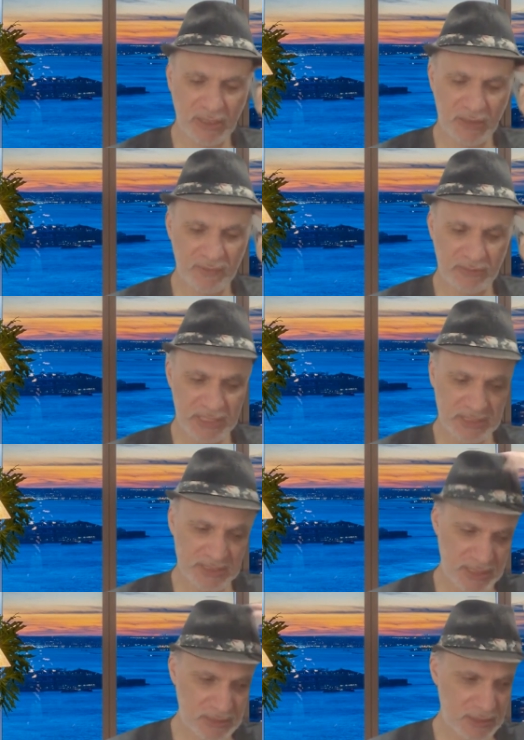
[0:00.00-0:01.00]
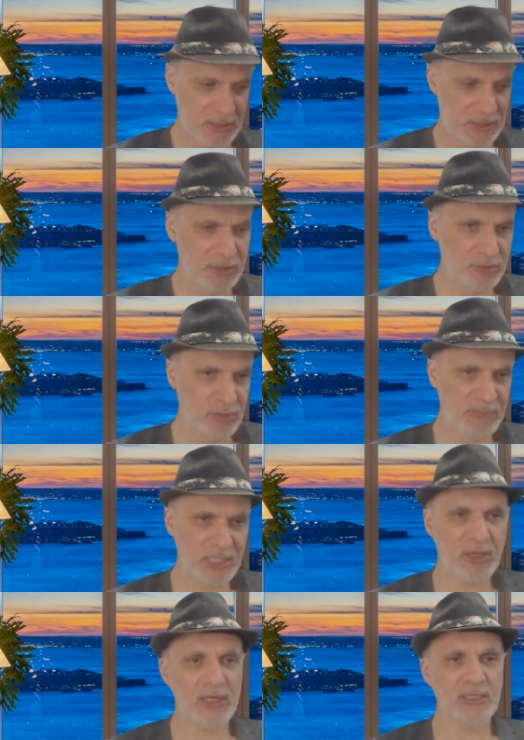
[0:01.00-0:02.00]
Lover means that, you know, I'm
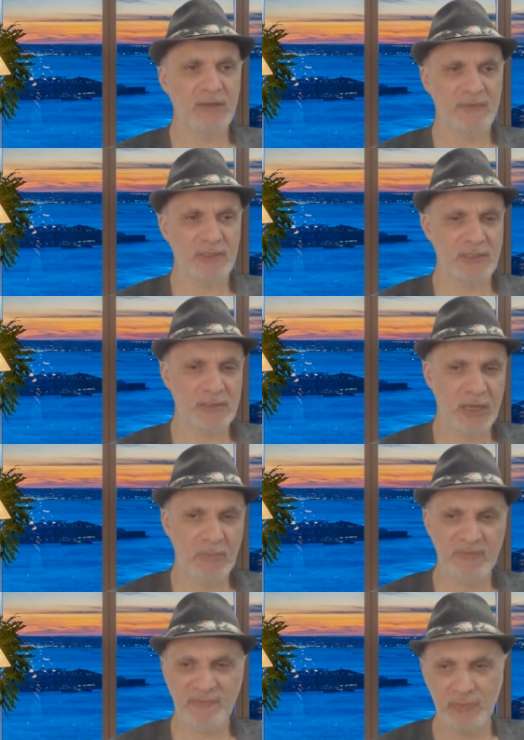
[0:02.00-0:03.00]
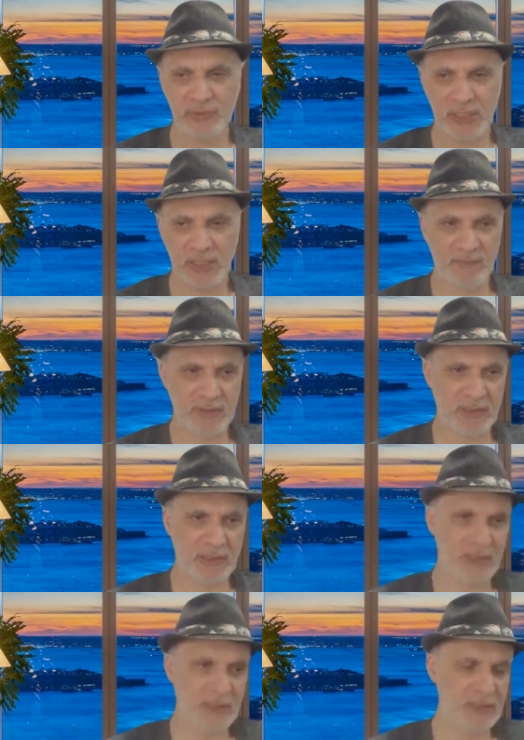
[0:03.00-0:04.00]
a car lover, I'm a food
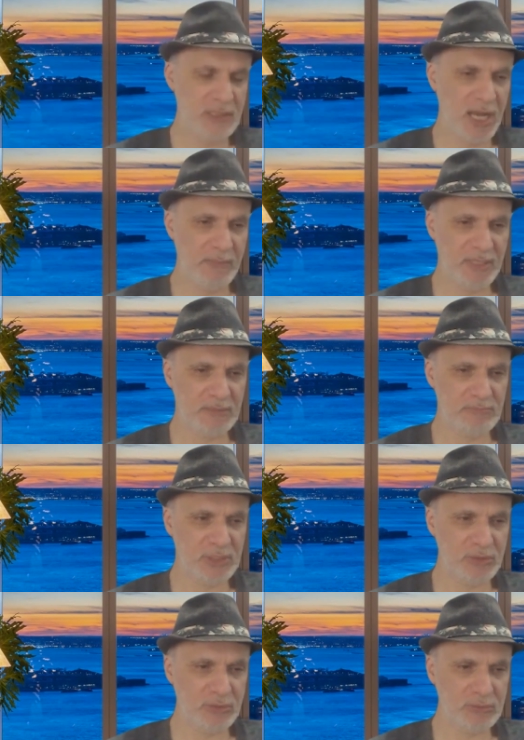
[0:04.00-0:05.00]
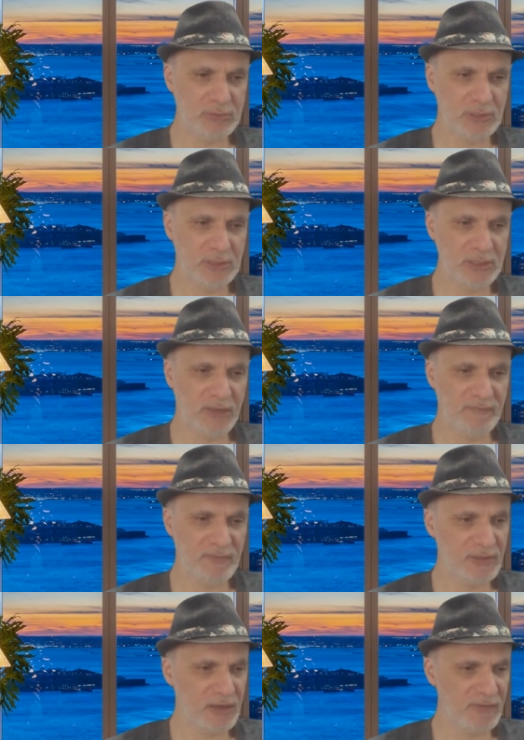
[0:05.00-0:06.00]
lover, I'm a, you know,
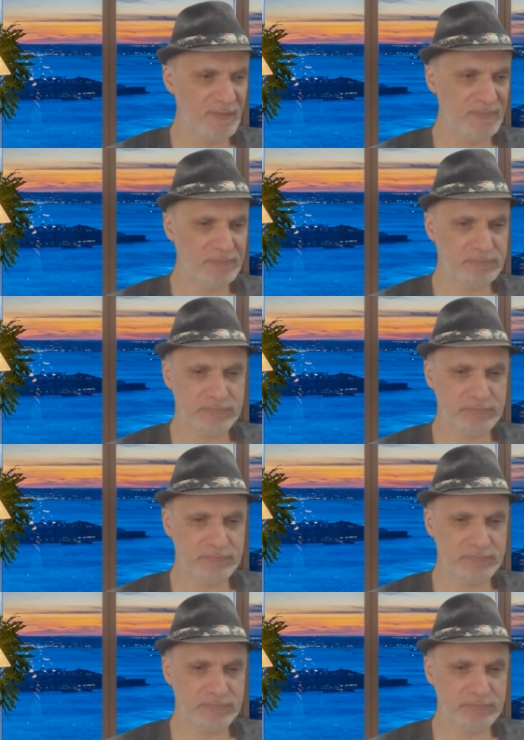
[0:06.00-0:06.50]
lover of